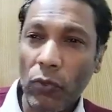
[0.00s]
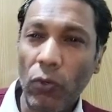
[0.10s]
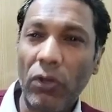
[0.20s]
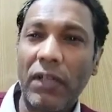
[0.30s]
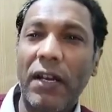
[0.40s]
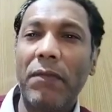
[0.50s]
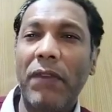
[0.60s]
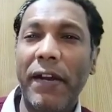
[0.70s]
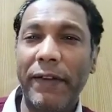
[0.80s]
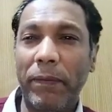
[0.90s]
could
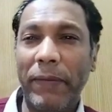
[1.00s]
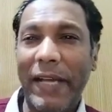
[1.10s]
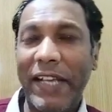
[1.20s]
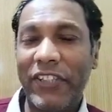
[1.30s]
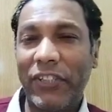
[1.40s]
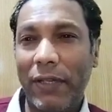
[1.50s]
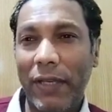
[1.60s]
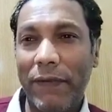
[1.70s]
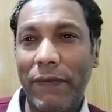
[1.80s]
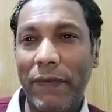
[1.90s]
come under pressure
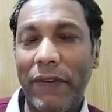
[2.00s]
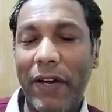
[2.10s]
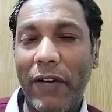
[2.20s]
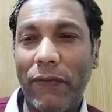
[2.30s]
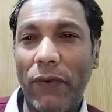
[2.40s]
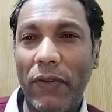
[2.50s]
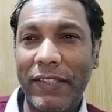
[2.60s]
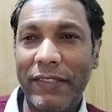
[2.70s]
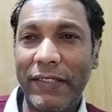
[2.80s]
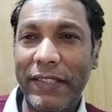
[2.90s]
if Afar
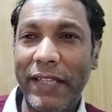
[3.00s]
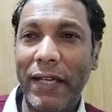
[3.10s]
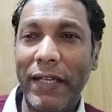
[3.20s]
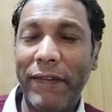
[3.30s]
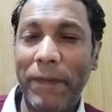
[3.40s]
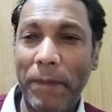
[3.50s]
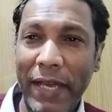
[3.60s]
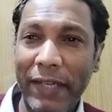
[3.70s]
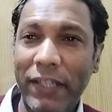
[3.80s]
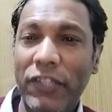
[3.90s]
forces ENDF
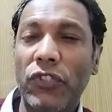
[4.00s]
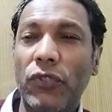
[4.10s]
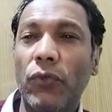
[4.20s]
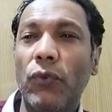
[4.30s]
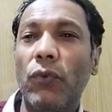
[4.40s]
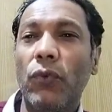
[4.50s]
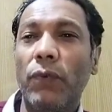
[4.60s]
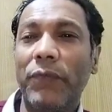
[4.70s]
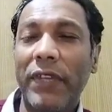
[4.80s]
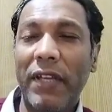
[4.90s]
manage
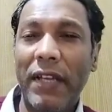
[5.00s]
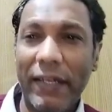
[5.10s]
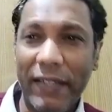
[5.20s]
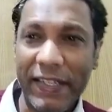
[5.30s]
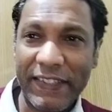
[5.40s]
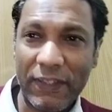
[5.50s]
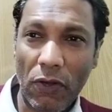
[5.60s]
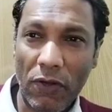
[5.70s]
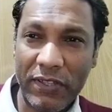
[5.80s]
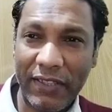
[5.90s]
to
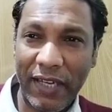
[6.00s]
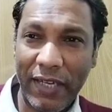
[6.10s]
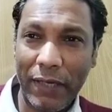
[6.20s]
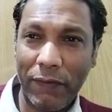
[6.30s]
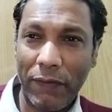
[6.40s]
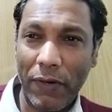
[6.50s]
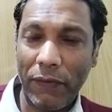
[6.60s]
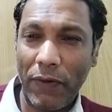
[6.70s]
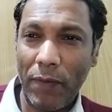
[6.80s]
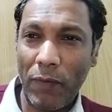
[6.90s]
dislodge TDF
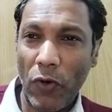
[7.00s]
from